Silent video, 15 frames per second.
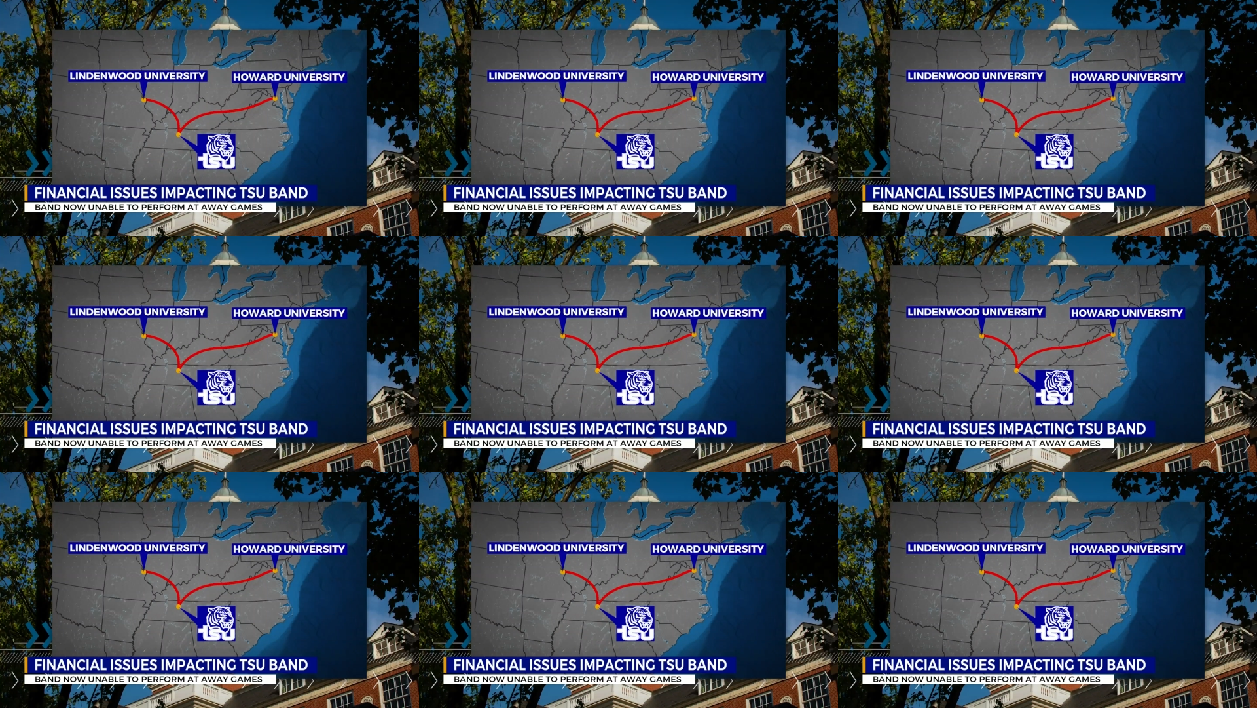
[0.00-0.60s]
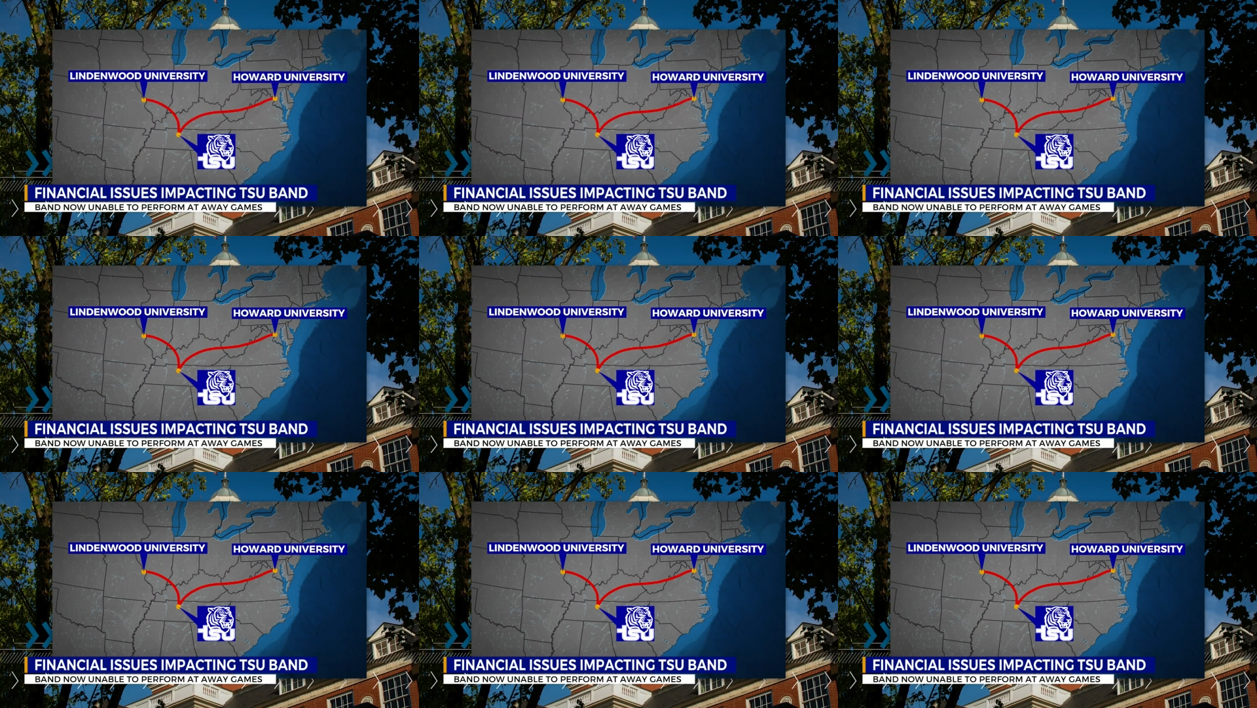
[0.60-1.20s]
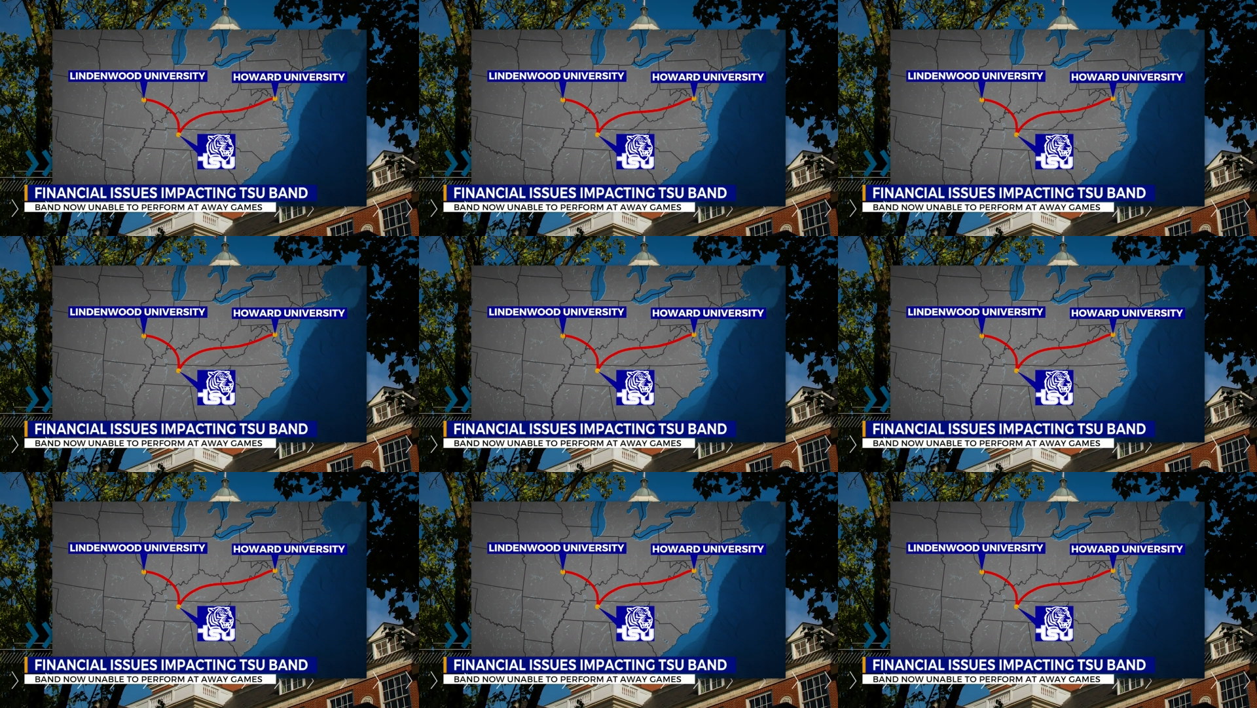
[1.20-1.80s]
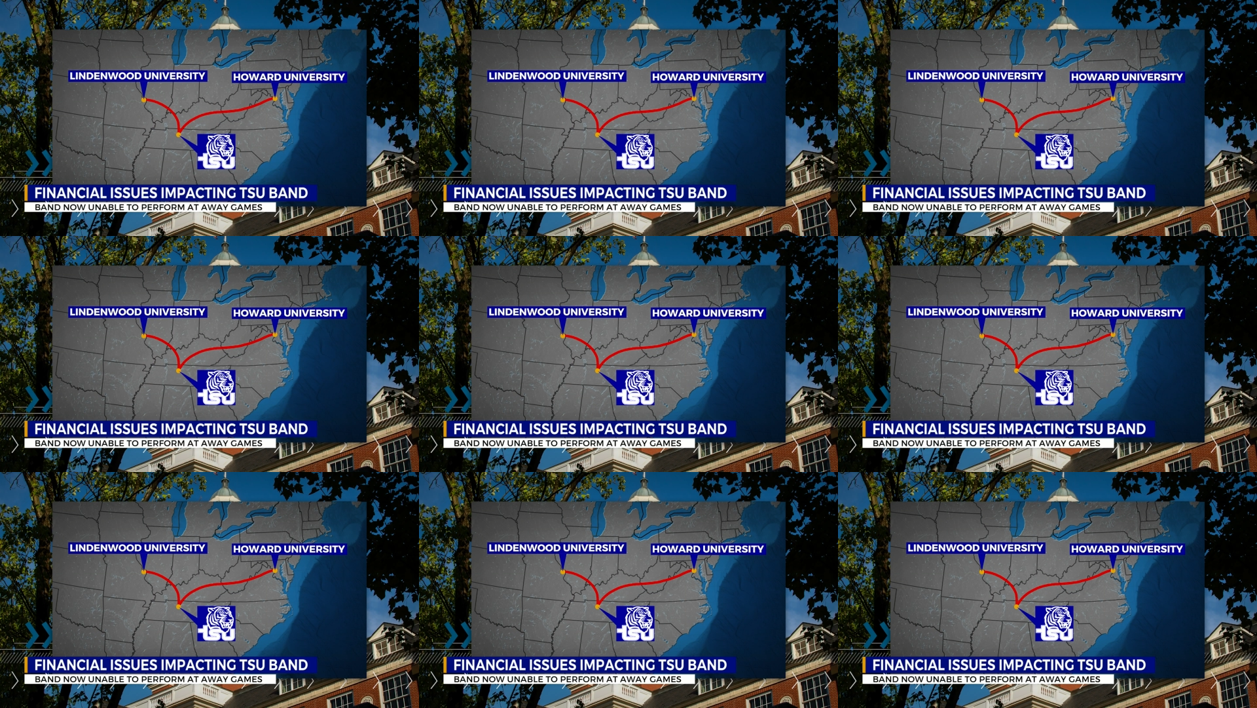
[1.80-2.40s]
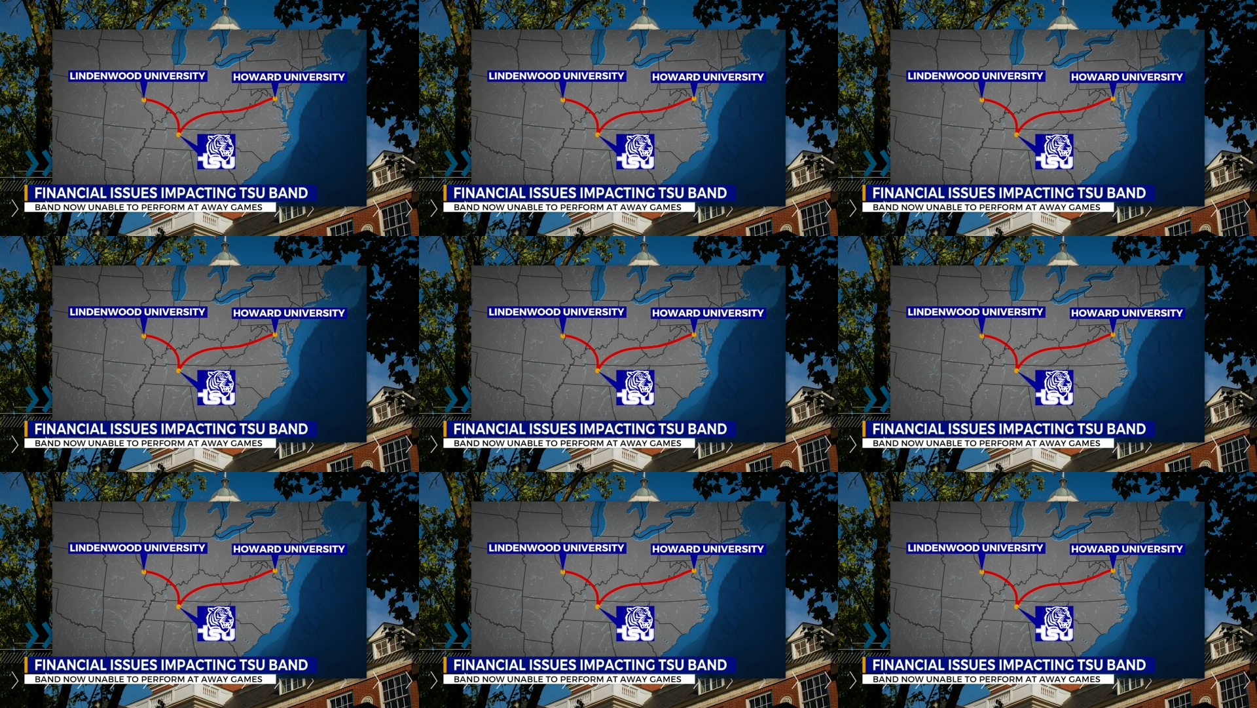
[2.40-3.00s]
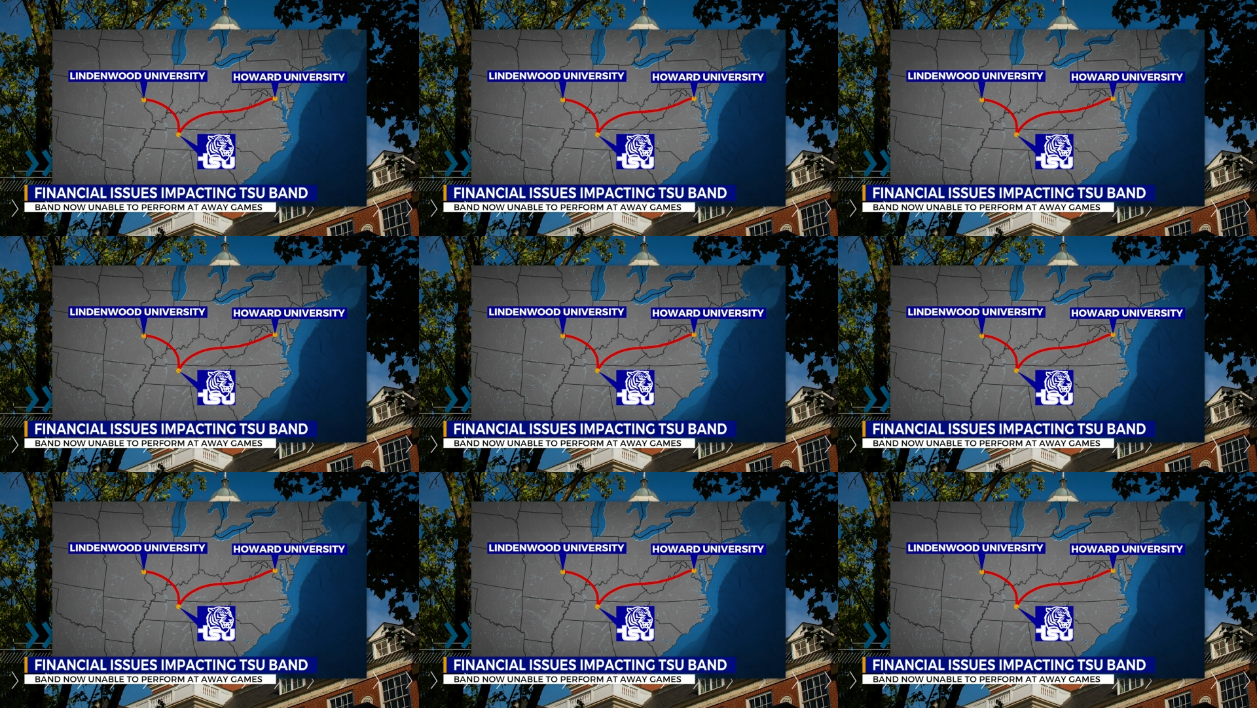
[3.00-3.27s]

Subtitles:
(no speaker visible)